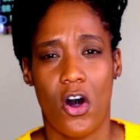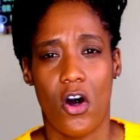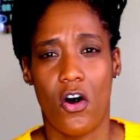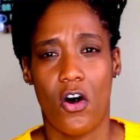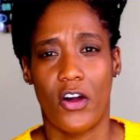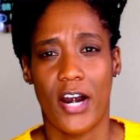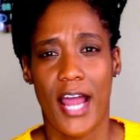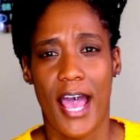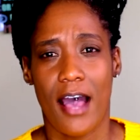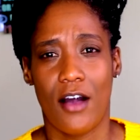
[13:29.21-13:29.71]

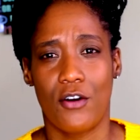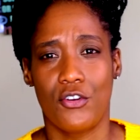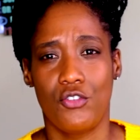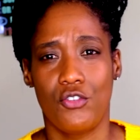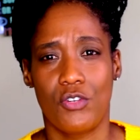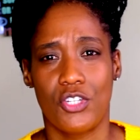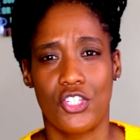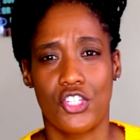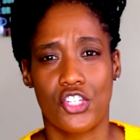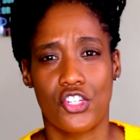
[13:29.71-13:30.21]
on how
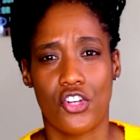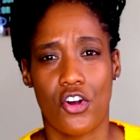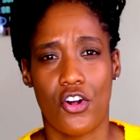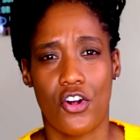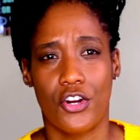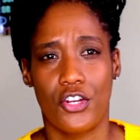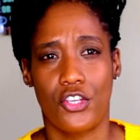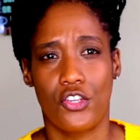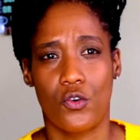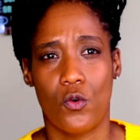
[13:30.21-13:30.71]
you can start